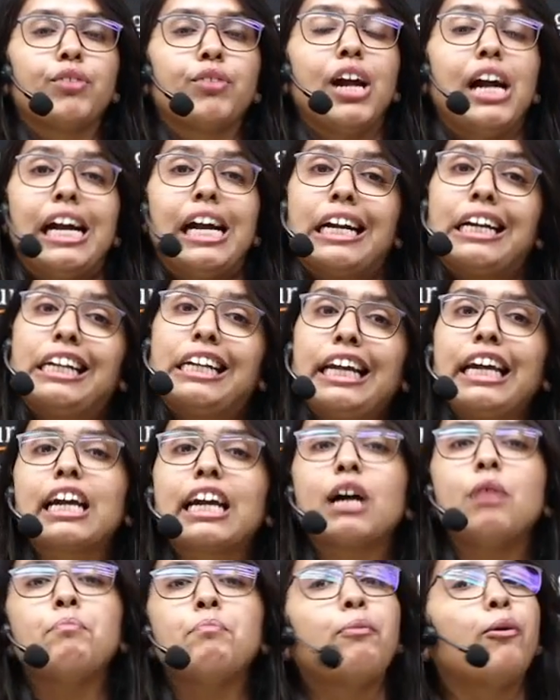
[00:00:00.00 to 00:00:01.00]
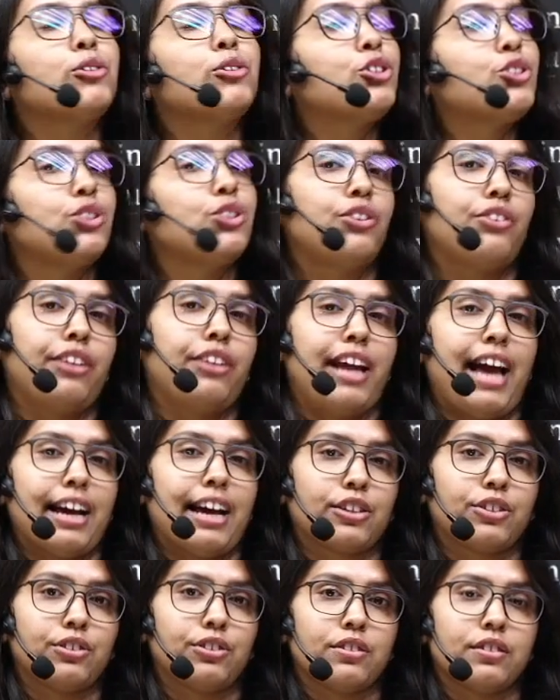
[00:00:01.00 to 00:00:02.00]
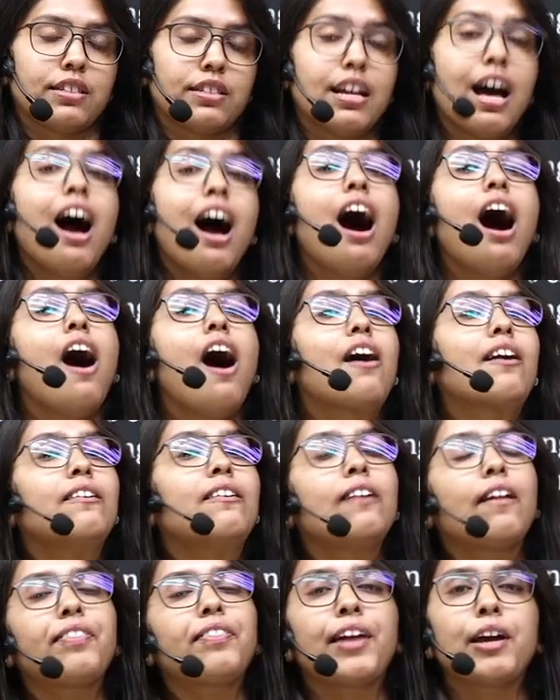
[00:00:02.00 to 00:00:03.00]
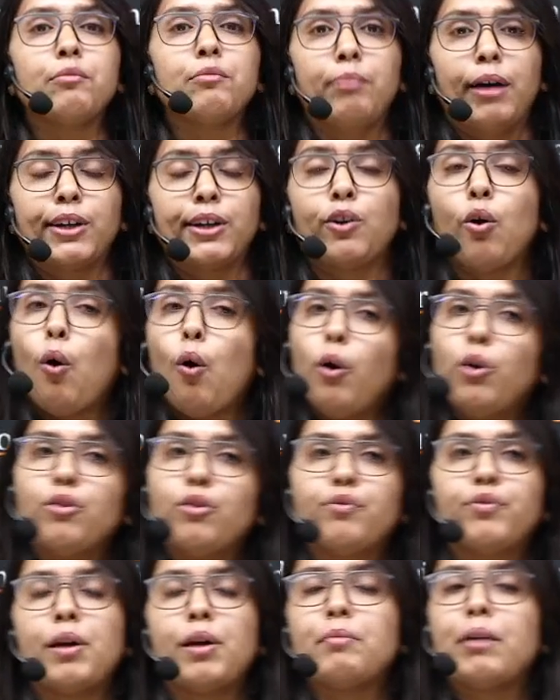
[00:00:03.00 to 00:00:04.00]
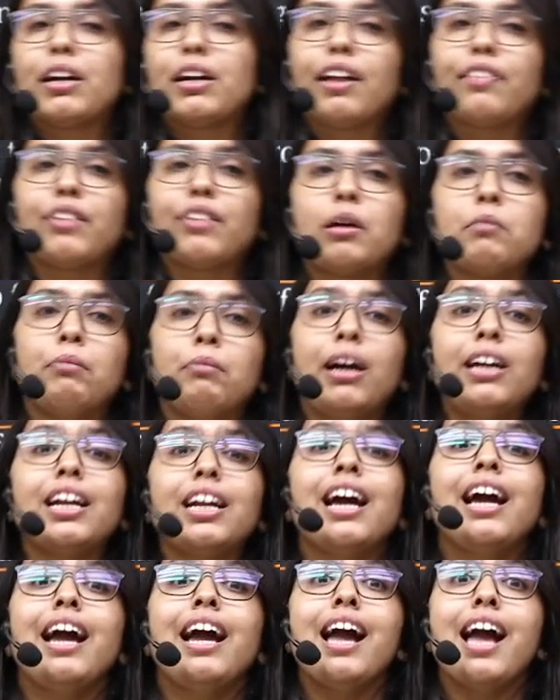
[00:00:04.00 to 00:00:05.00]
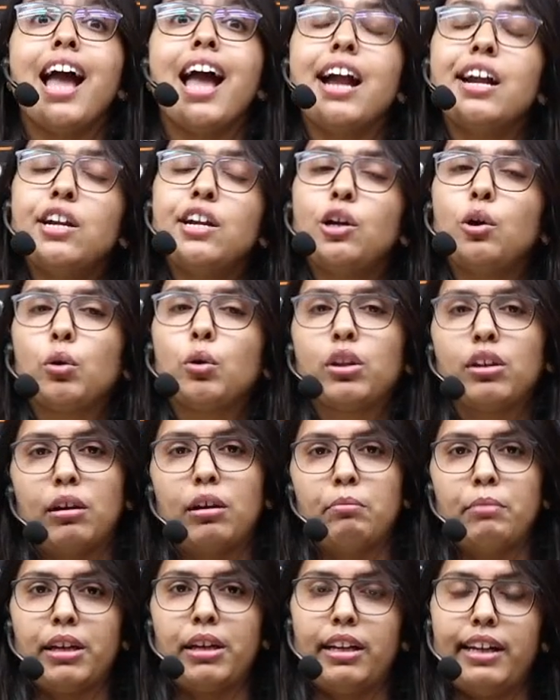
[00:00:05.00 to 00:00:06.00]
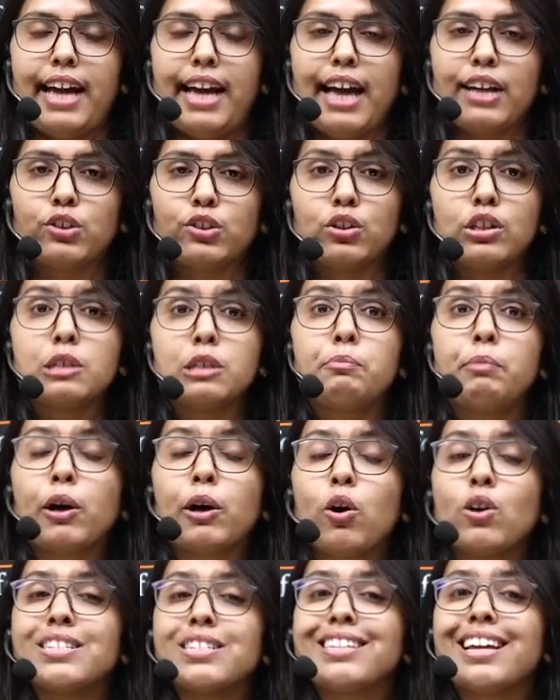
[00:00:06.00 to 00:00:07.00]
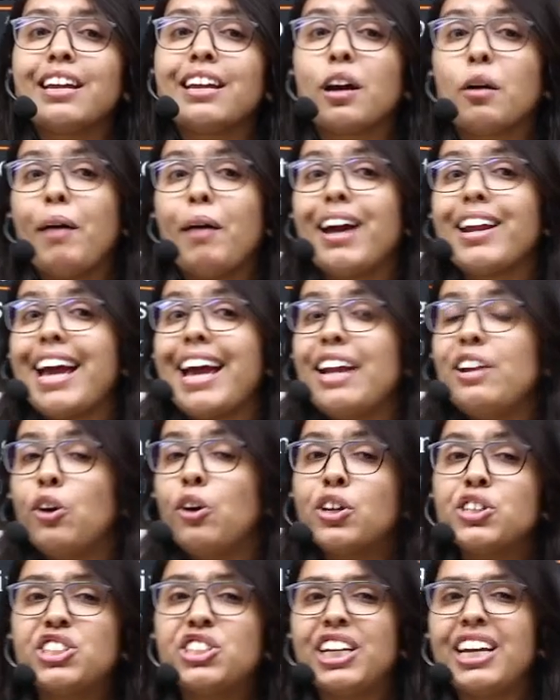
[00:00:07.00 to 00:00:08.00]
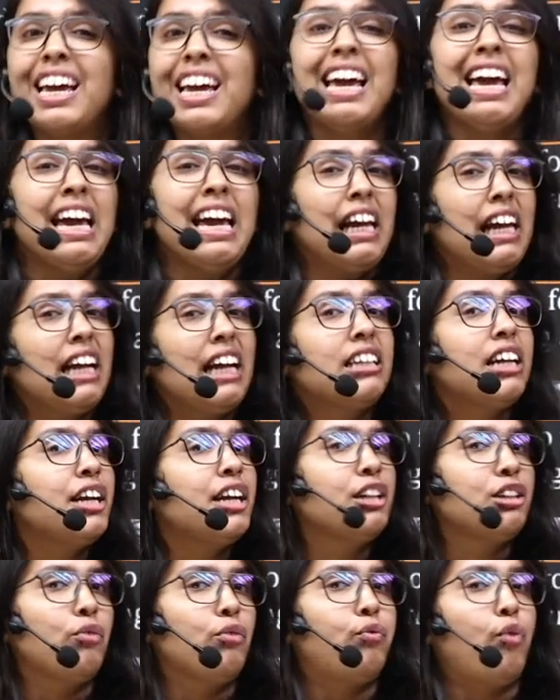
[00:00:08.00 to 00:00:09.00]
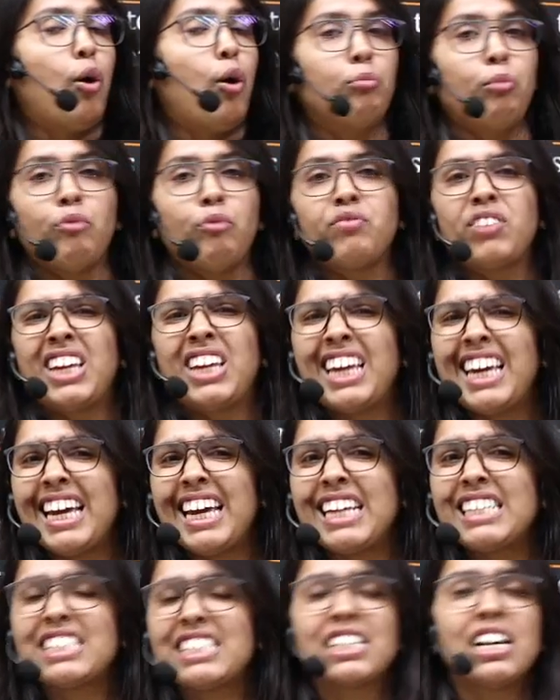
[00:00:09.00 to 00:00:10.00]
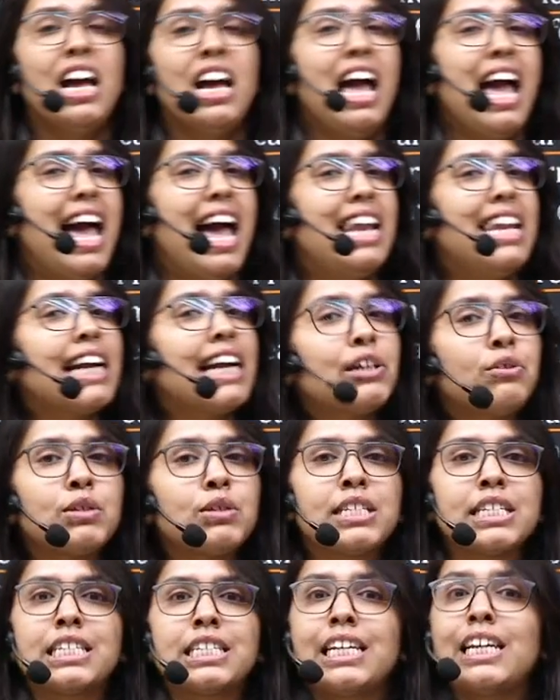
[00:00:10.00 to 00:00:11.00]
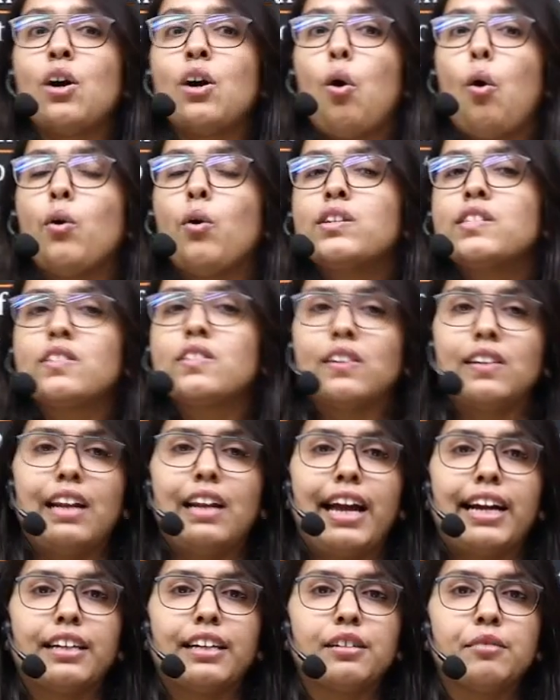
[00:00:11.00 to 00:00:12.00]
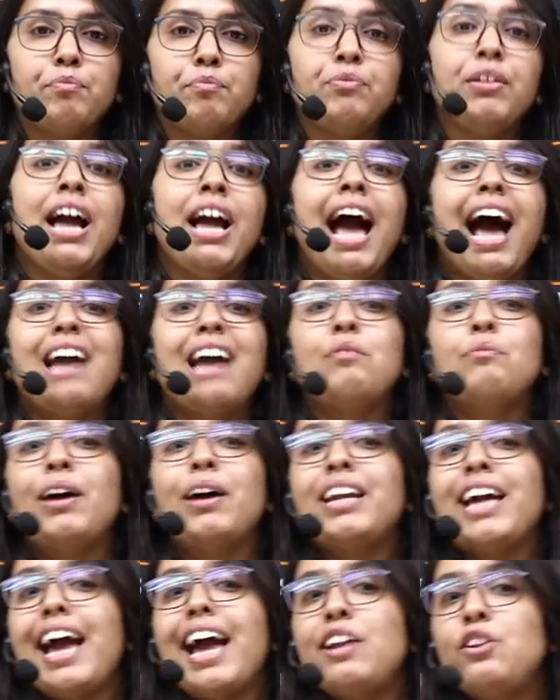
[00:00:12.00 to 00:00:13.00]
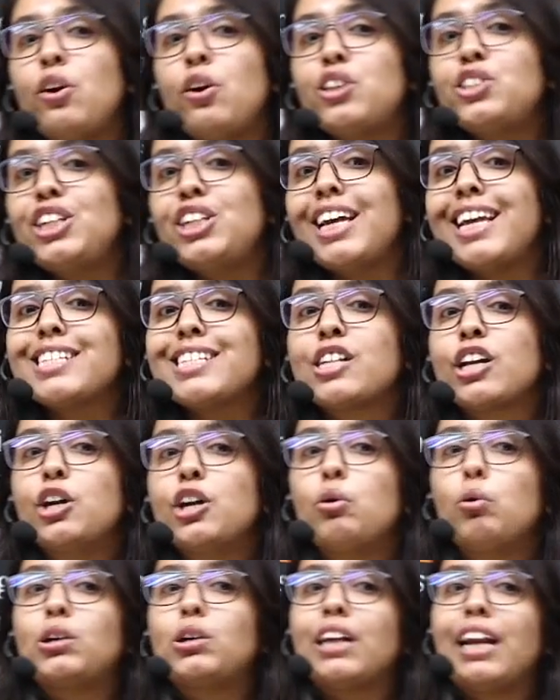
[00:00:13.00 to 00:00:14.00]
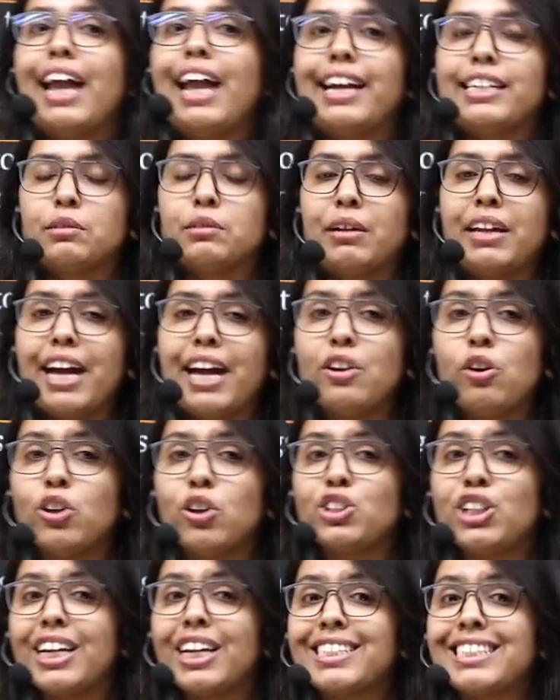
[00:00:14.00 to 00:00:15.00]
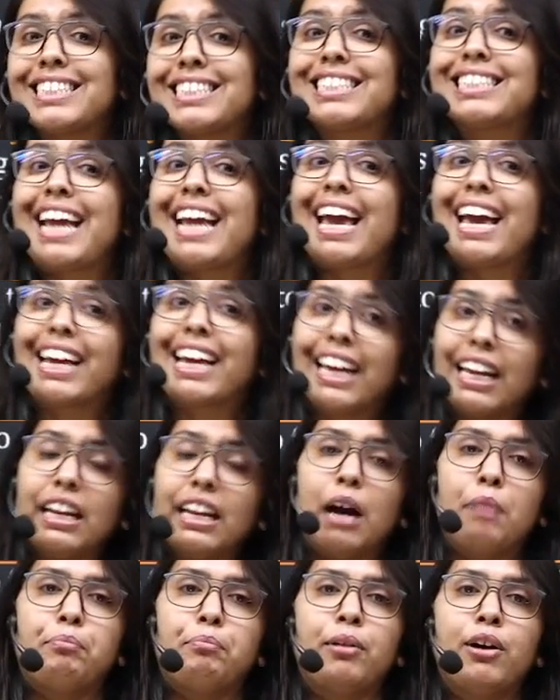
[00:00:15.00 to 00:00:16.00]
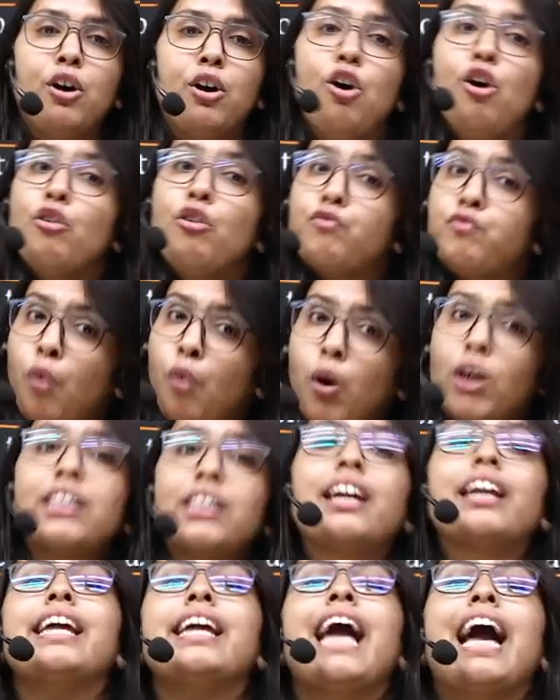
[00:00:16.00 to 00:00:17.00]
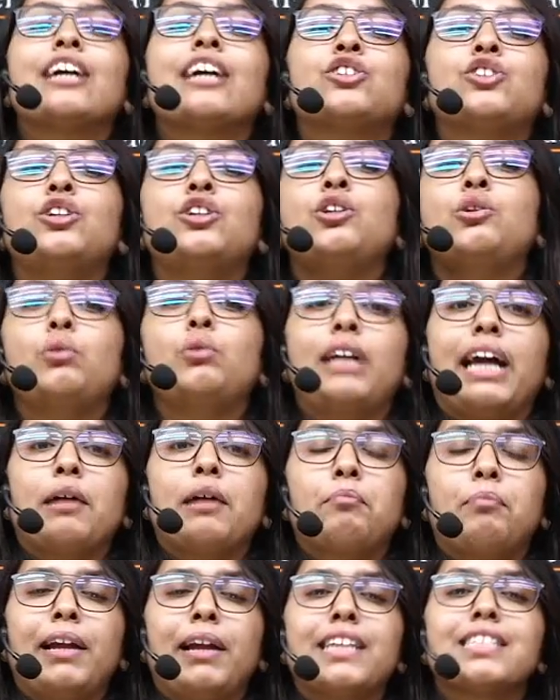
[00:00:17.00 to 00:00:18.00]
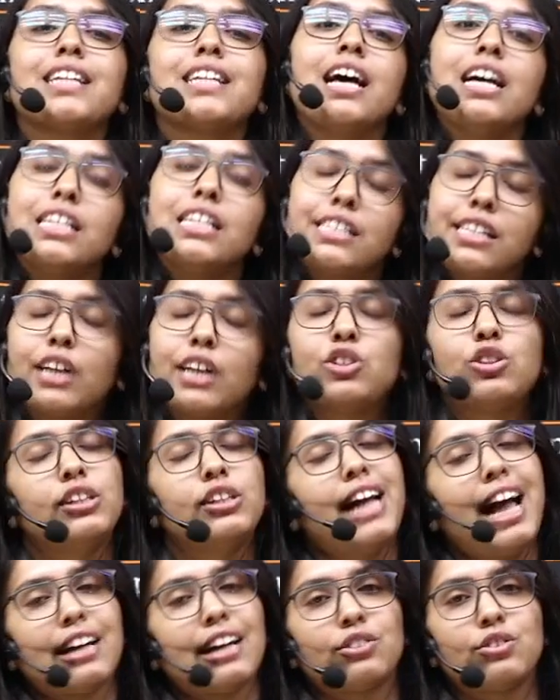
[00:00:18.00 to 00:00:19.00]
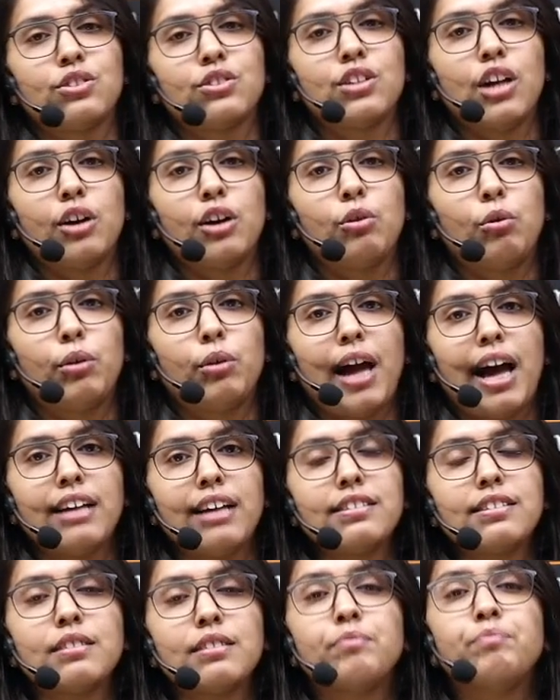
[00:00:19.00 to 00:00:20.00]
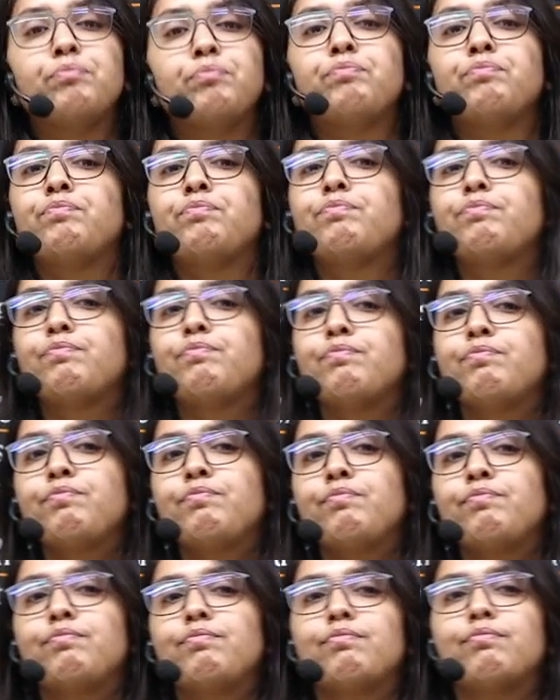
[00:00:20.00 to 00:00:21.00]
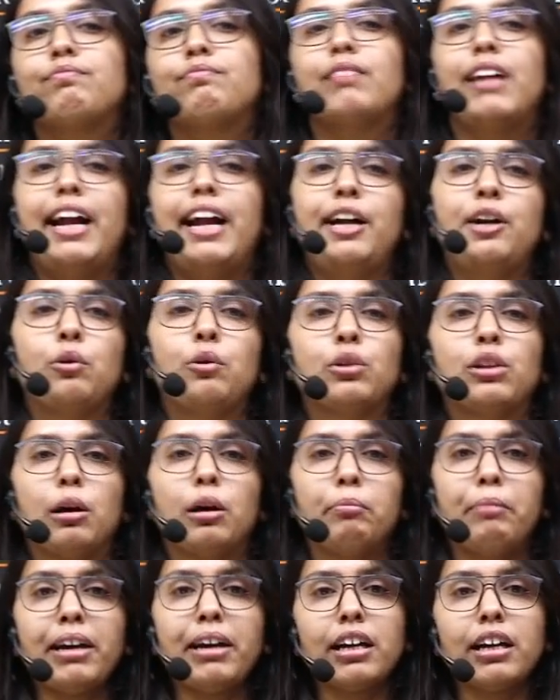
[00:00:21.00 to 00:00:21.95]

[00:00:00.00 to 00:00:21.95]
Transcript: decomposition reactions are nothing but, all of them are nothing but endothermic reactions because they require energy either in the form of heat, electricity or sunlight. And when energy is utilized, when energy is taken up for the reaction to take place, such reactions are known as endothermic